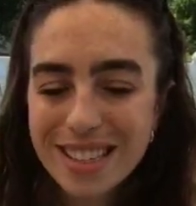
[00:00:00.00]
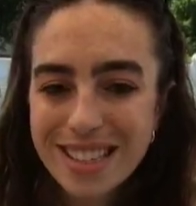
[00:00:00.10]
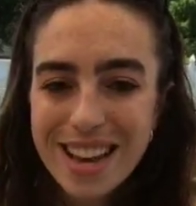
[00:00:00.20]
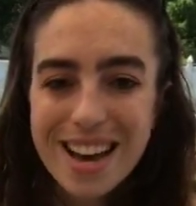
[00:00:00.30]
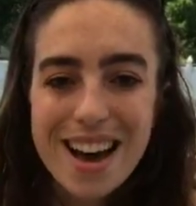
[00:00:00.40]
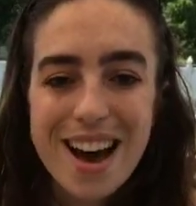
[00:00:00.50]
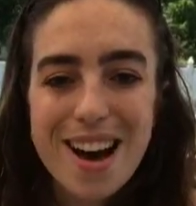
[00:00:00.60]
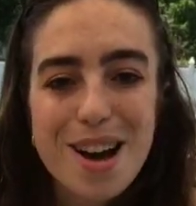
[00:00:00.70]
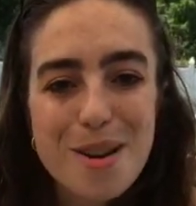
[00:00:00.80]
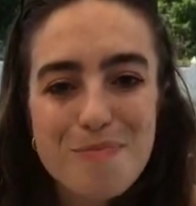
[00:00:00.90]

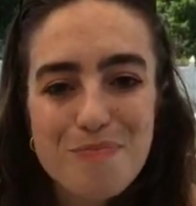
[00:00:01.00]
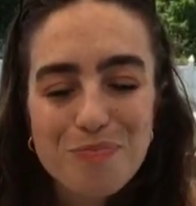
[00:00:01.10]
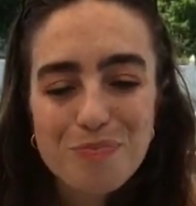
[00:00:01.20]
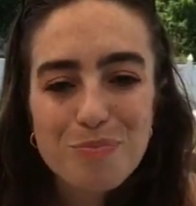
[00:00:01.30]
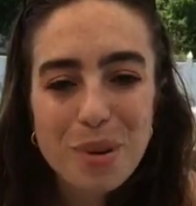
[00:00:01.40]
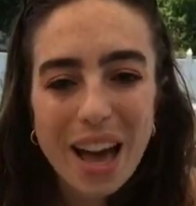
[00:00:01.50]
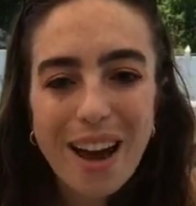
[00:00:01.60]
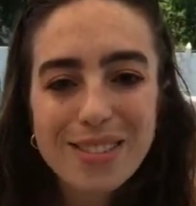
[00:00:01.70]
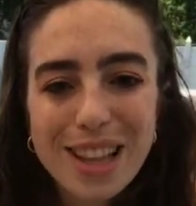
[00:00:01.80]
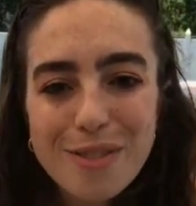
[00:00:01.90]
but I would love
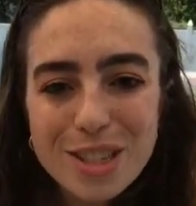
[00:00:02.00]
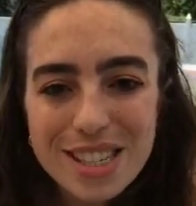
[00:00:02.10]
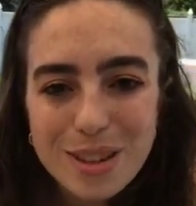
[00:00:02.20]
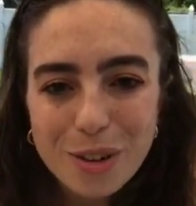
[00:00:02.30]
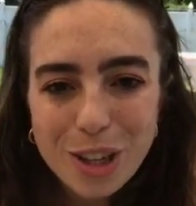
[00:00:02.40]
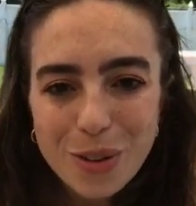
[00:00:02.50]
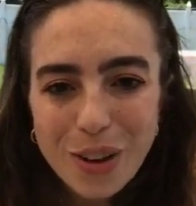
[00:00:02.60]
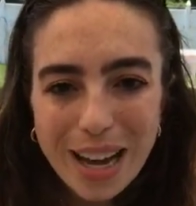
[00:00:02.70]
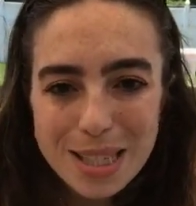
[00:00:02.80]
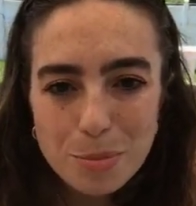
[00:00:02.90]
to see what you guys
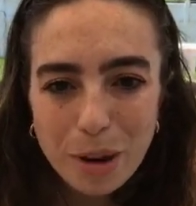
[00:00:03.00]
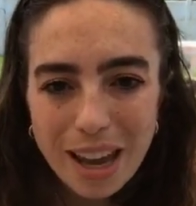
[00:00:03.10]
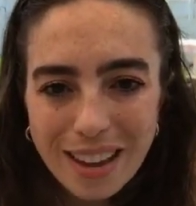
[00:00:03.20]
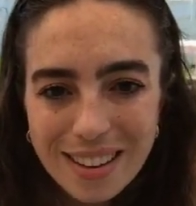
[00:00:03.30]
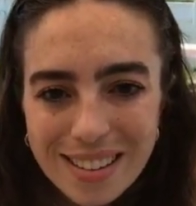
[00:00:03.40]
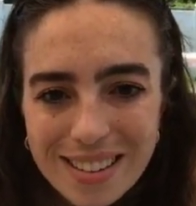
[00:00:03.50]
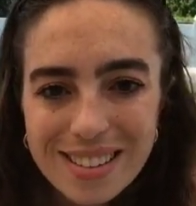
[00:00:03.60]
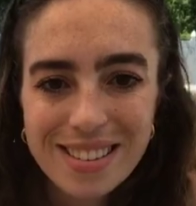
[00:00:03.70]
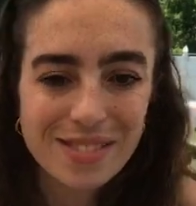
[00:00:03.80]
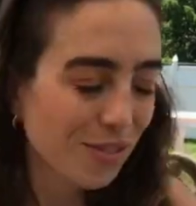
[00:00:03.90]
bring.
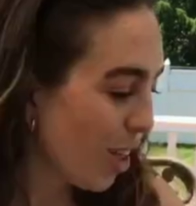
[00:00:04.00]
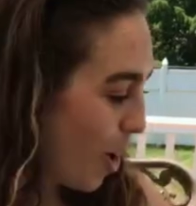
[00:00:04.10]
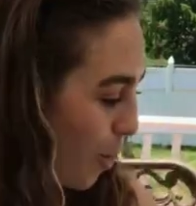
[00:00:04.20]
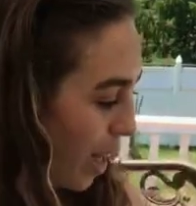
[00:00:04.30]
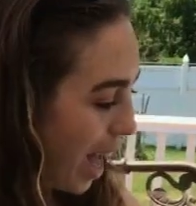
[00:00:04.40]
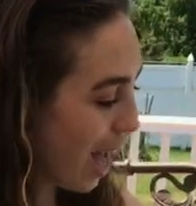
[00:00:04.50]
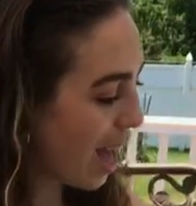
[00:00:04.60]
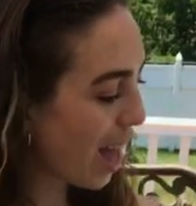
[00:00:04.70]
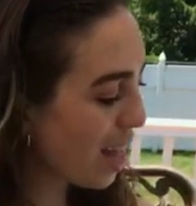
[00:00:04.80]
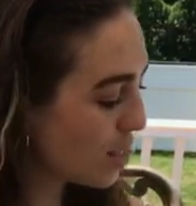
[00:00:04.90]
Okay, so
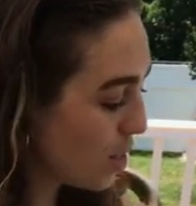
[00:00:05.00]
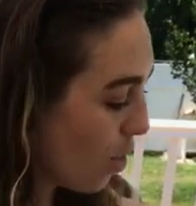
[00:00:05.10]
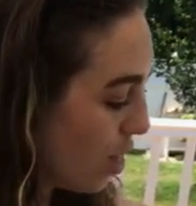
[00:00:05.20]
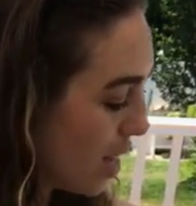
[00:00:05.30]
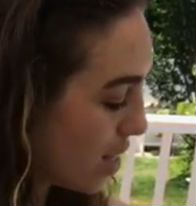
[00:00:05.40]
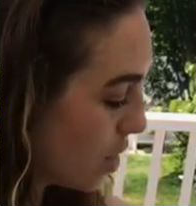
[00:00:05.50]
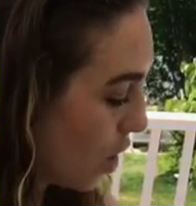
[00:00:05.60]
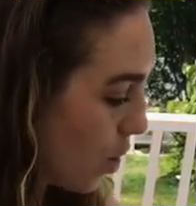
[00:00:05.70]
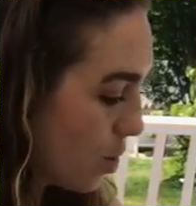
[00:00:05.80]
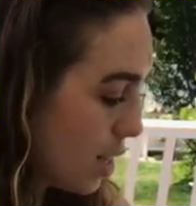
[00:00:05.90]
this goes
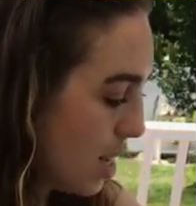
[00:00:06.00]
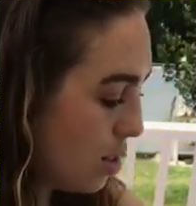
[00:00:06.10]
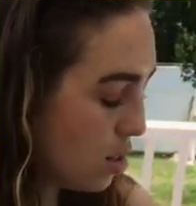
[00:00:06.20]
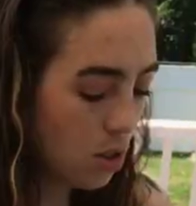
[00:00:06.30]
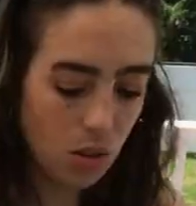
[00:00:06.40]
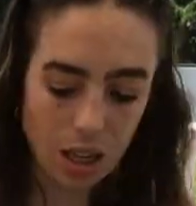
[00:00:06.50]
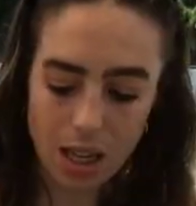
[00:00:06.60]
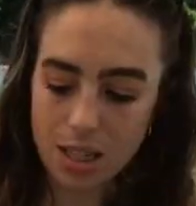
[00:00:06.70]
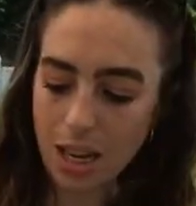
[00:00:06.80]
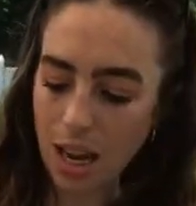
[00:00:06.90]
into the
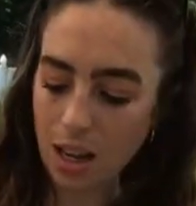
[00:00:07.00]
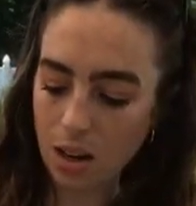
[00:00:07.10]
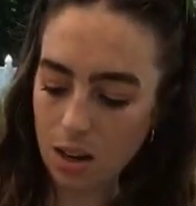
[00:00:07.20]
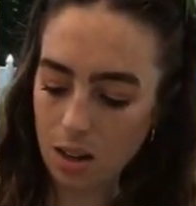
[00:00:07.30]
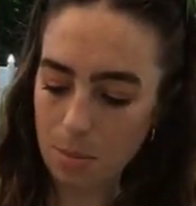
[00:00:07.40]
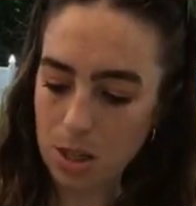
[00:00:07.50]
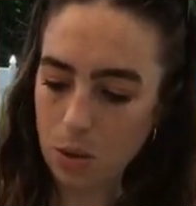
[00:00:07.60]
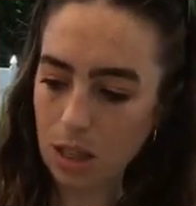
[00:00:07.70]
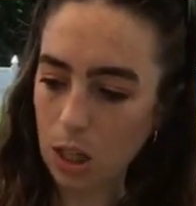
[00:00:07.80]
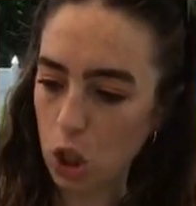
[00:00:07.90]
container. Let me do a little
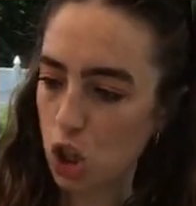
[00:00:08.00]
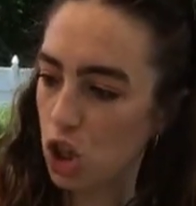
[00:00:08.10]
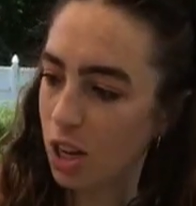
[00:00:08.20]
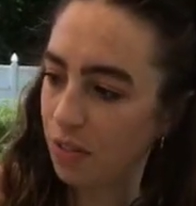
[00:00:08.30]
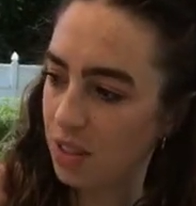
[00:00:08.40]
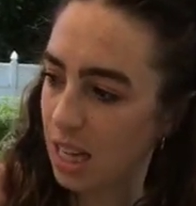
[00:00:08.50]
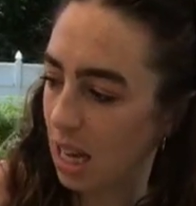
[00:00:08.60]
shifting.